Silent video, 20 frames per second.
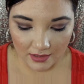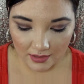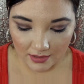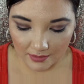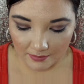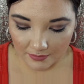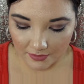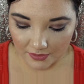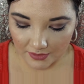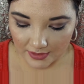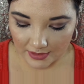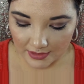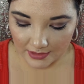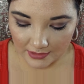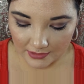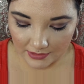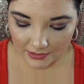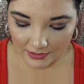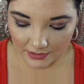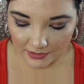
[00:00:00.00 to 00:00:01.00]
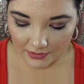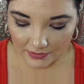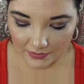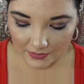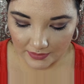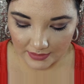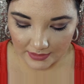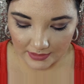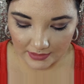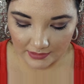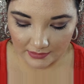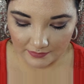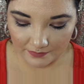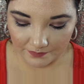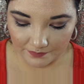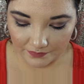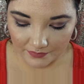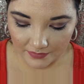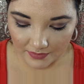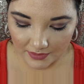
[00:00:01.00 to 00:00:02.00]
I'm going to
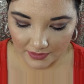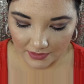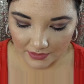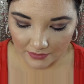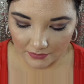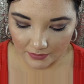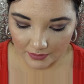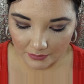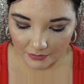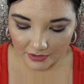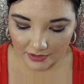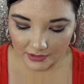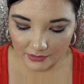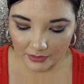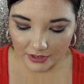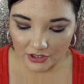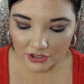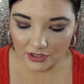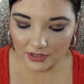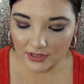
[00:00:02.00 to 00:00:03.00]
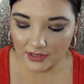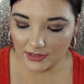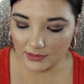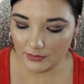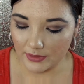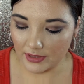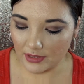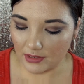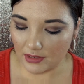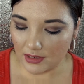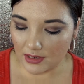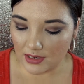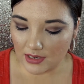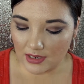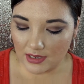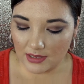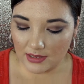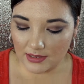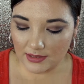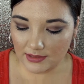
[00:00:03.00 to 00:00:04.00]
do one more swatch.
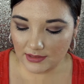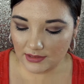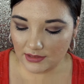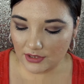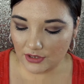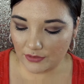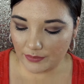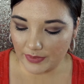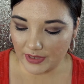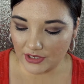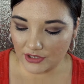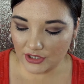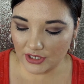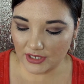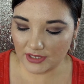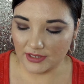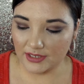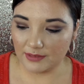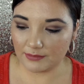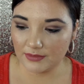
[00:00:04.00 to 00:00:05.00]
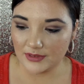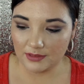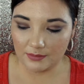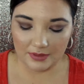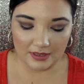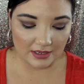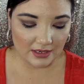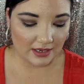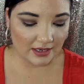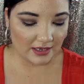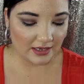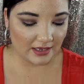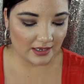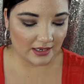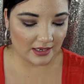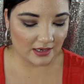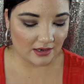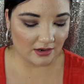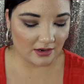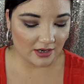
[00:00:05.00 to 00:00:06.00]
This taupe shade seems to be kind of
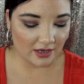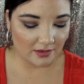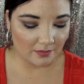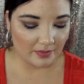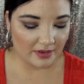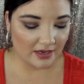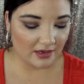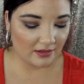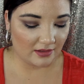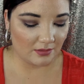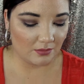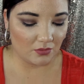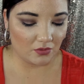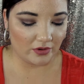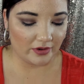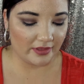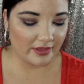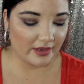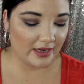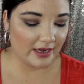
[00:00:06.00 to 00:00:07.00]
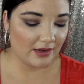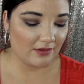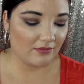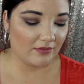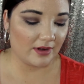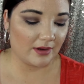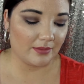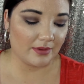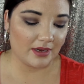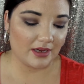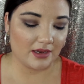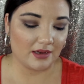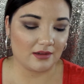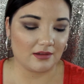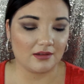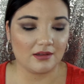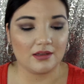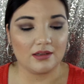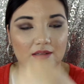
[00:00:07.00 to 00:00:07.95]
getting hard pan the more that I rub it